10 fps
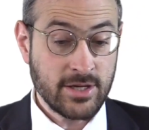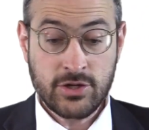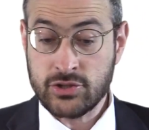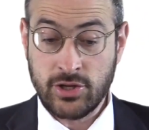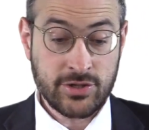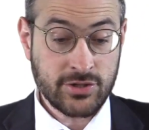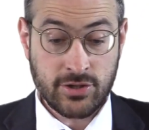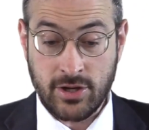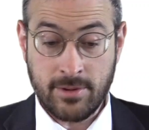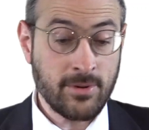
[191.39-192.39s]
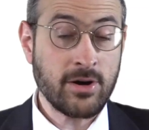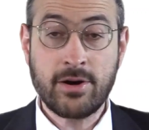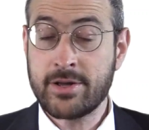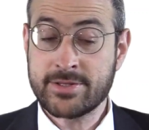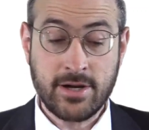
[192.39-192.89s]
Shleisha or
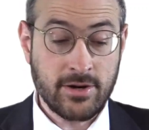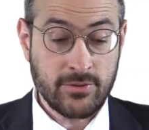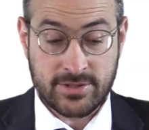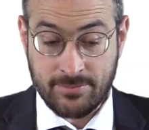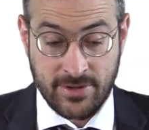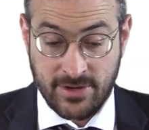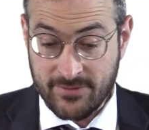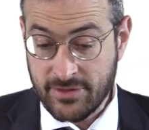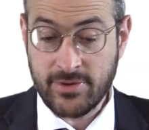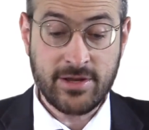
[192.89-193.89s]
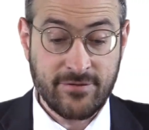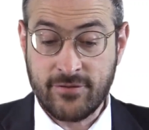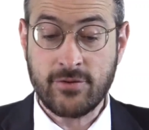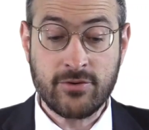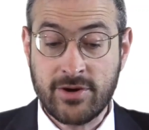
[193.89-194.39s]
boy, Sar was a period of three or
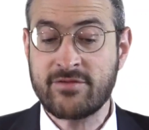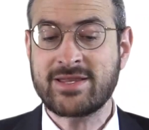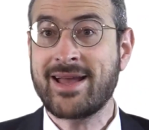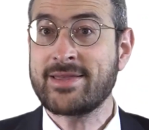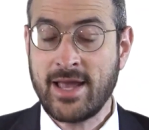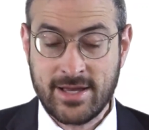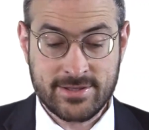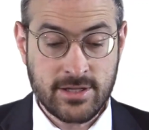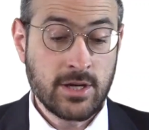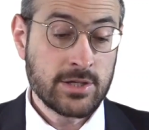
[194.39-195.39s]
four or even ten days.